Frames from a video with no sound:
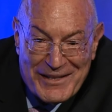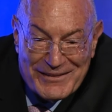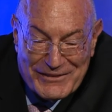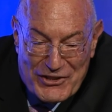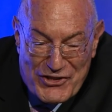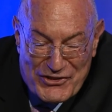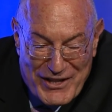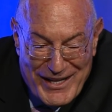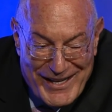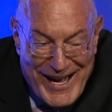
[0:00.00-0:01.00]
This is the
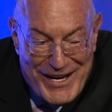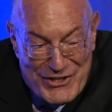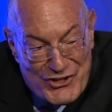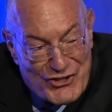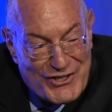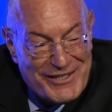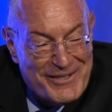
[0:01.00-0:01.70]
last,